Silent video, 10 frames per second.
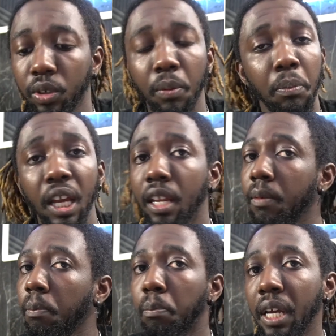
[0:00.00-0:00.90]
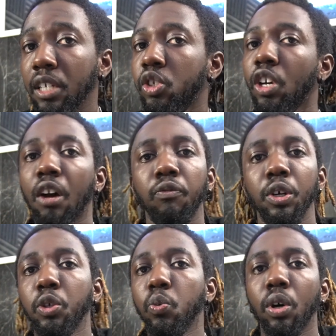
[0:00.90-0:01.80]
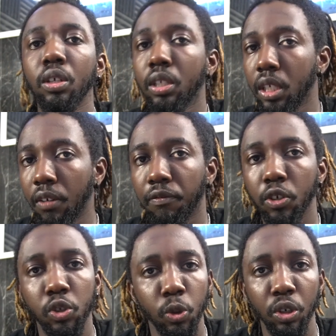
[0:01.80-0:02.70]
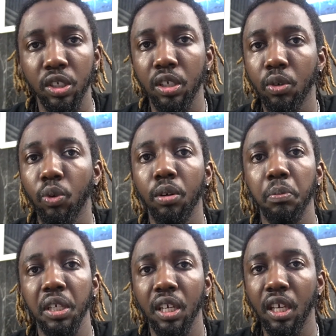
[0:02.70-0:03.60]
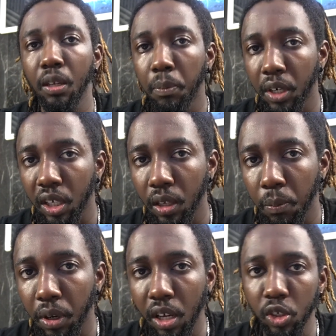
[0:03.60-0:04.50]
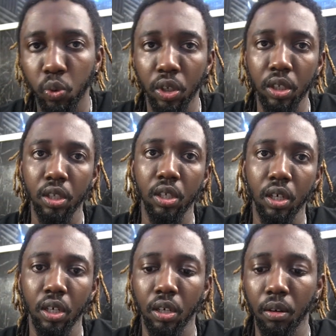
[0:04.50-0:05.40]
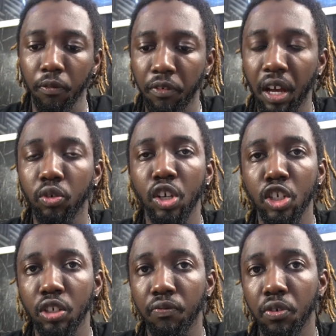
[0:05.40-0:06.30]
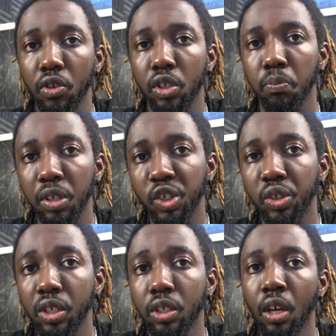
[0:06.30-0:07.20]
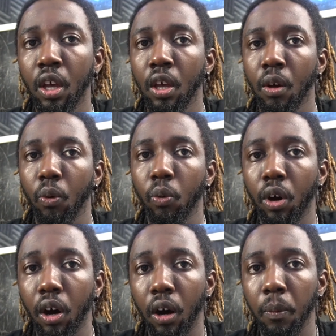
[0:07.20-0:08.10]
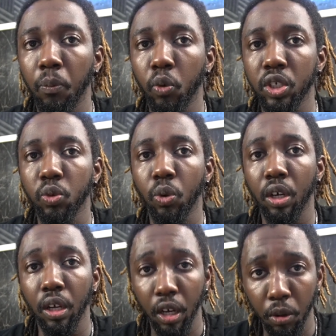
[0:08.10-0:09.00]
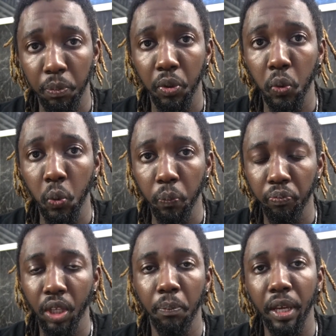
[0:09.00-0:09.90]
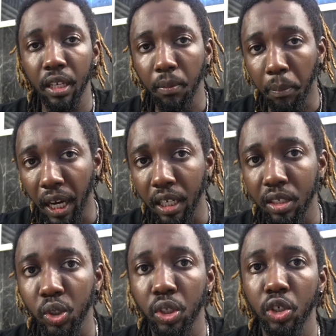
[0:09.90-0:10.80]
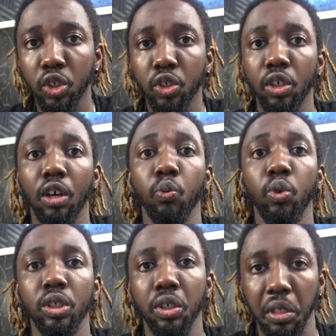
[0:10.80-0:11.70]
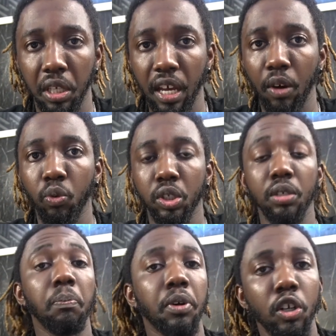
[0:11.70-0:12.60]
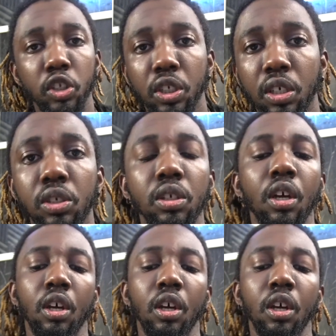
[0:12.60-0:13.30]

The main software you will need for sourcing will be Keepa. Keepa is really the foundation for this business, which will help you make buying decisions on what to get, what to purchase.